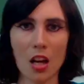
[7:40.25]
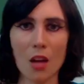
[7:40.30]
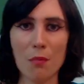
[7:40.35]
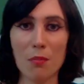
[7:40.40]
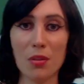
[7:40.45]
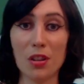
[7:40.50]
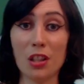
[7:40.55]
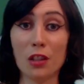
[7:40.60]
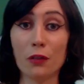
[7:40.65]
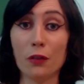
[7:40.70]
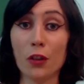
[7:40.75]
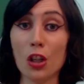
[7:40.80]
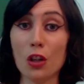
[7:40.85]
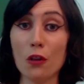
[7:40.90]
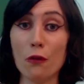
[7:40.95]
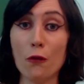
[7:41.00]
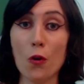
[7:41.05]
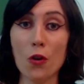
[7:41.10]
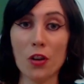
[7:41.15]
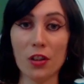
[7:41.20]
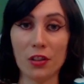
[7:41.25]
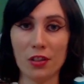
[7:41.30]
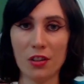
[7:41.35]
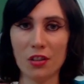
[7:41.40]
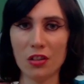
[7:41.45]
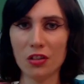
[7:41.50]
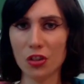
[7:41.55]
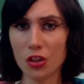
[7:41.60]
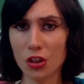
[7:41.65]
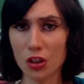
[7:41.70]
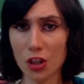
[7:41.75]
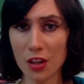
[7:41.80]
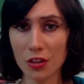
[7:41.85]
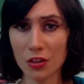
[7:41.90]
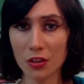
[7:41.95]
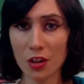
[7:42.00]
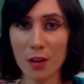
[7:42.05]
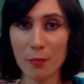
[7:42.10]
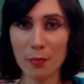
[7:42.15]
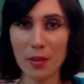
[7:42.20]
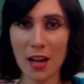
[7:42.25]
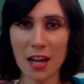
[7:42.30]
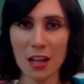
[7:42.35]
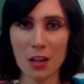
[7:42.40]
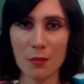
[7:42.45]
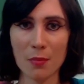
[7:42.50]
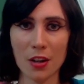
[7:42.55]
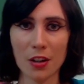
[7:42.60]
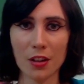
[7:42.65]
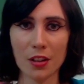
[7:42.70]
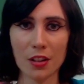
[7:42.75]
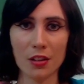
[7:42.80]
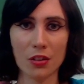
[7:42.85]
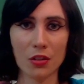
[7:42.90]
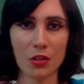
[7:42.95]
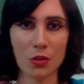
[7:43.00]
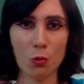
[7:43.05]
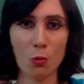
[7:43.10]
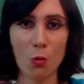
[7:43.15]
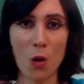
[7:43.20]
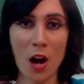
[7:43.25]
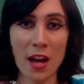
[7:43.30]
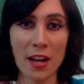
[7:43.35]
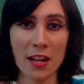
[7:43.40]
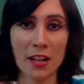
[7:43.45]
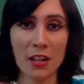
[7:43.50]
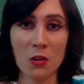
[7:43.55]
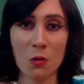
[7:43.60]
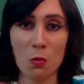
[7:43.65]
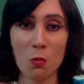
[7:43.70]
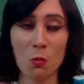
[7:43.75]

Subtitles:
But this video focuses just on black Americans. Why?